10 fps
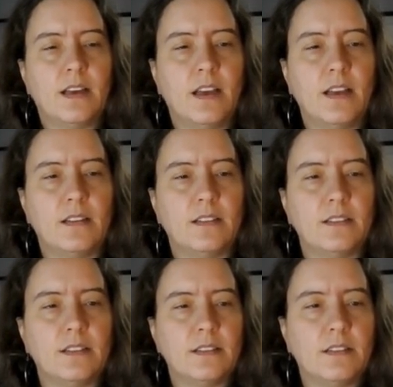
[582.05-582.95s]

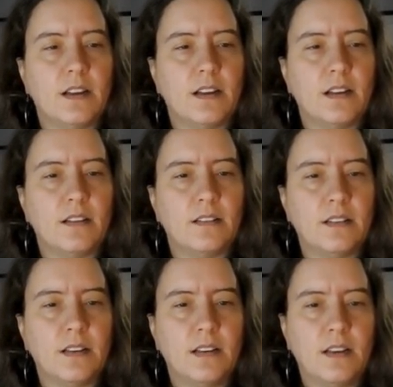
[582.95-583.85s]
And
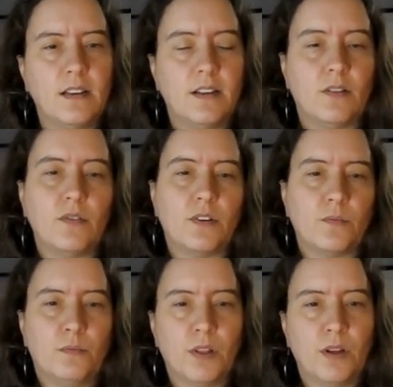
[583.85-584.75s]

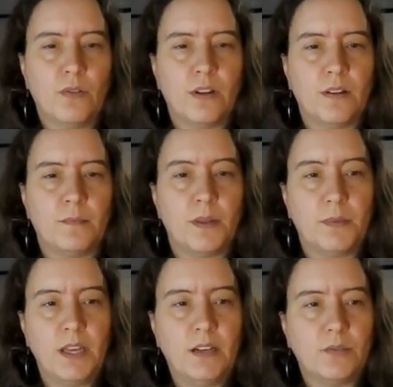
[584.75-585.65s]
they're below the
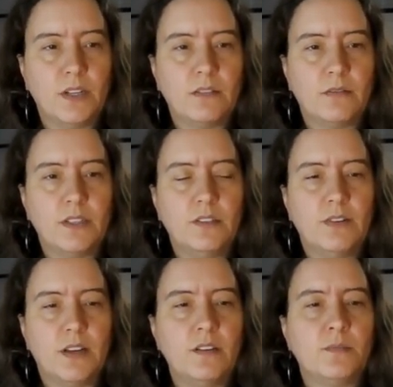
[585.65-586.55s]
peak 2022
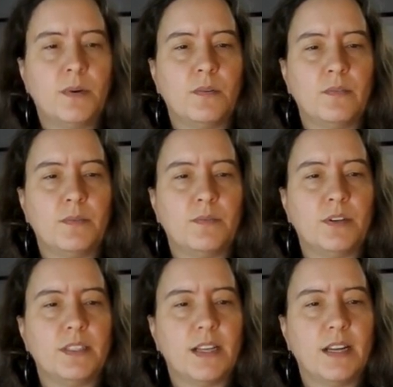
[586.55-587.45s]
values, but we've been
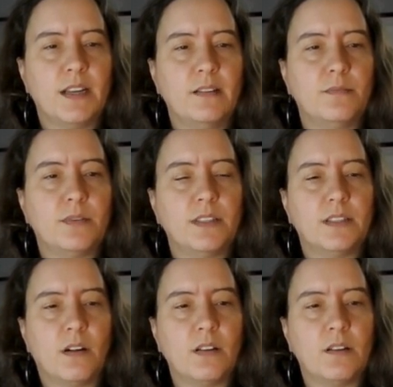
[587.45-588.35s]
pretty steady, pretty
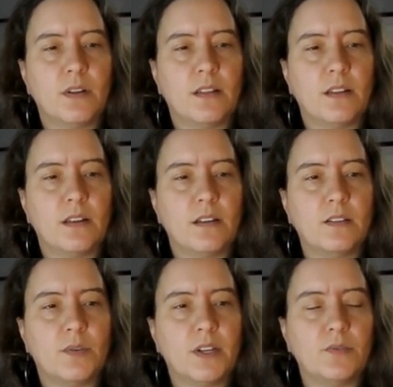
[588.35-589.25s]
solid with
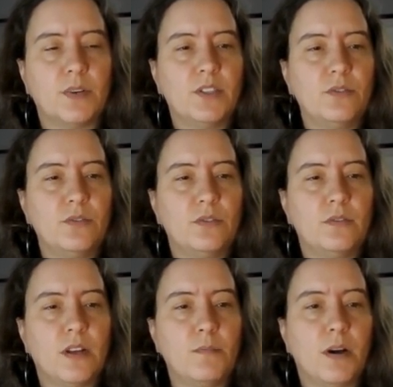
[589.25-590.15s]
the 2022
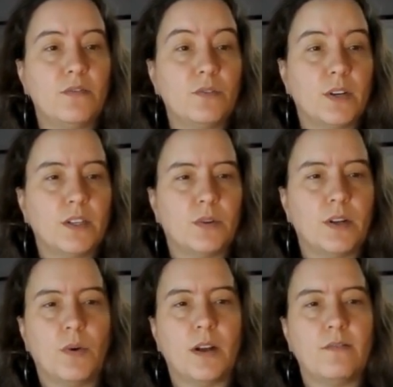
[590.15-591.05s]
above
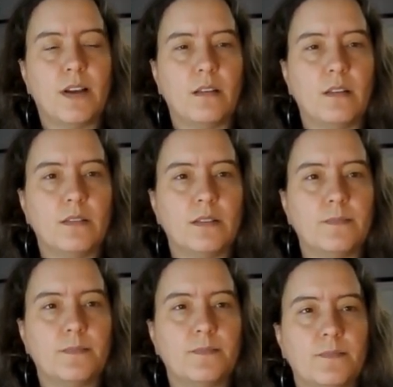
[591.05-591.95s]
2021 values.
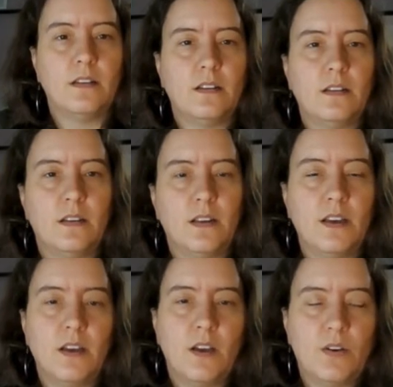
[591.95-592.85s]

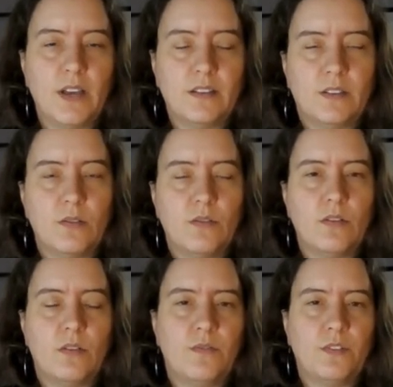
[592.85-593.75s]
Okay,
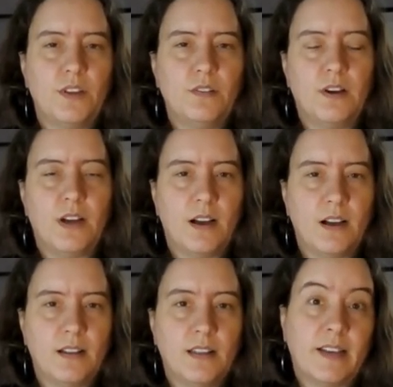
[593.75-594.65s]
so hopefully you
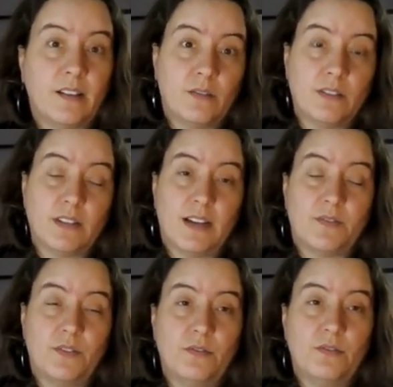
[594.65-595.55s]
like those
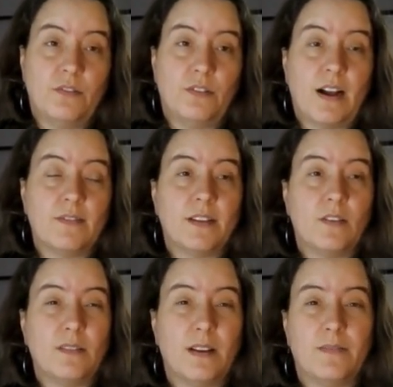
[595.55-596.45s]
last few graphs.
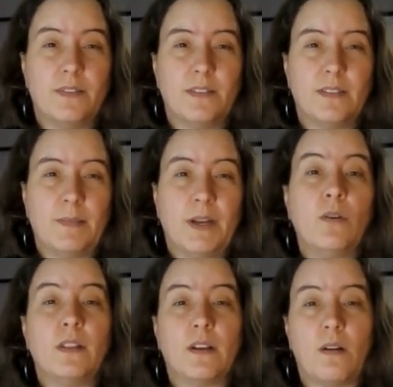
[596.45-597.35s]
Let me
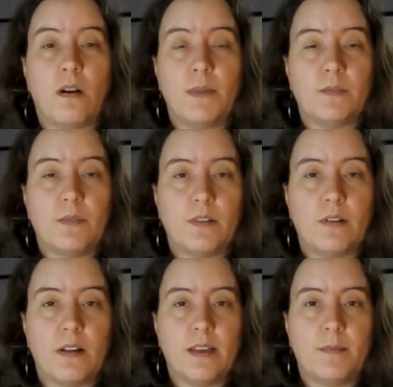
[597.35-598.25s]
know in the comments whether or
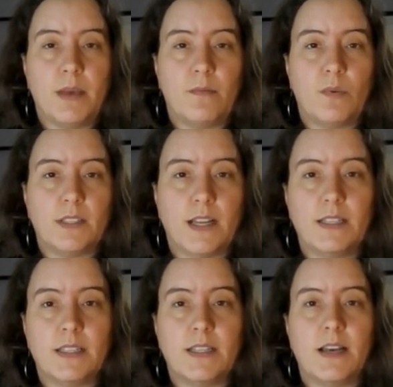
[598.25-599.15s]
not they make more
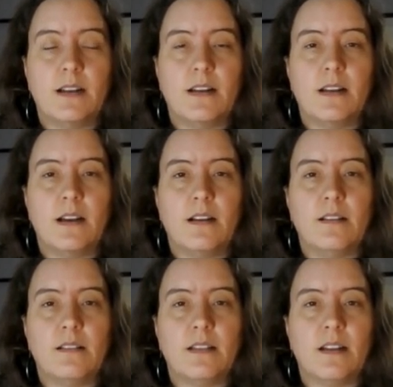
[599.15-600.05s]
sense than
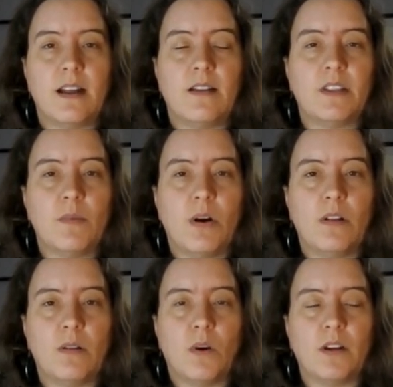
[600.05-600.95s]
having them
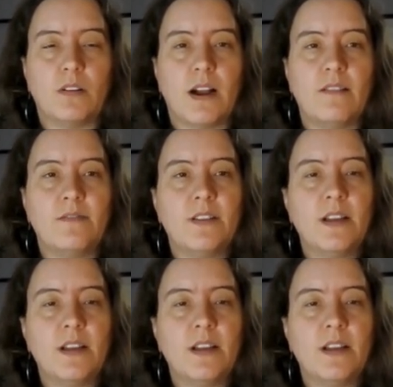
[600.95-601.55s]
all on one graph.